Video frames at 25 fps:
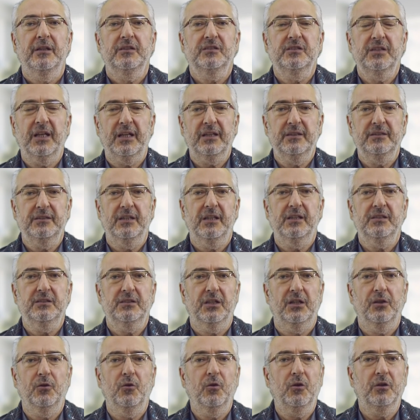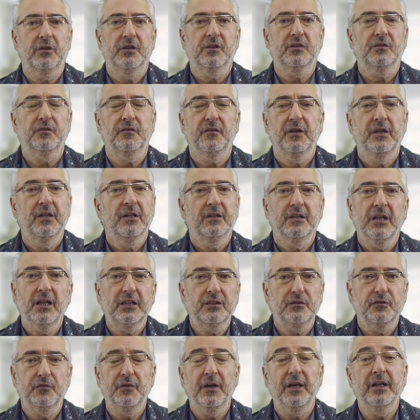success and all this
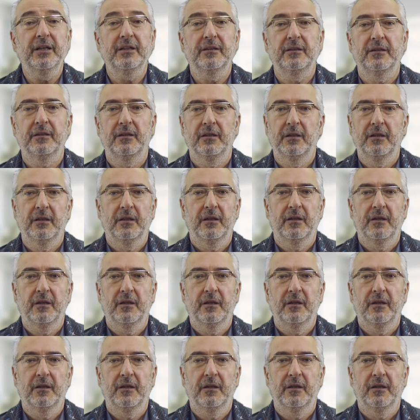that's fine,